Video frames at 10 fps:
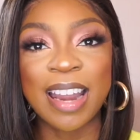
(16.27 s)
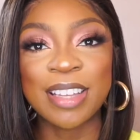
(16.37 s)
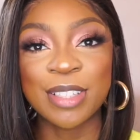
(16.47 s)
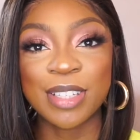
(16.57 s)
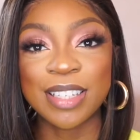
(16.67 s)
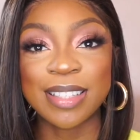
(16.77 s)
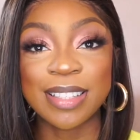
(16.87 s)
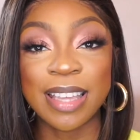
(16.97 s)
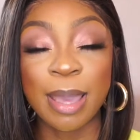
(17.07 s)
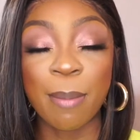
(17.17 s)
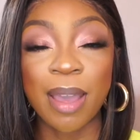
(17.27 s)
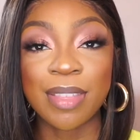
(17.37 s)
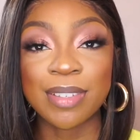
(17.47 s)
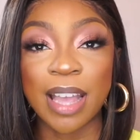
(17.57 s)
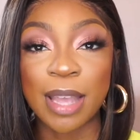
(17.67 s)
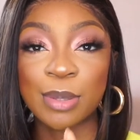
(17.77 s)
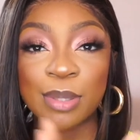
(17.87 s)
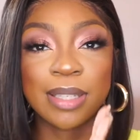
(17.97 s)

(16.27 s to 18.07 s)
as you can see by the title,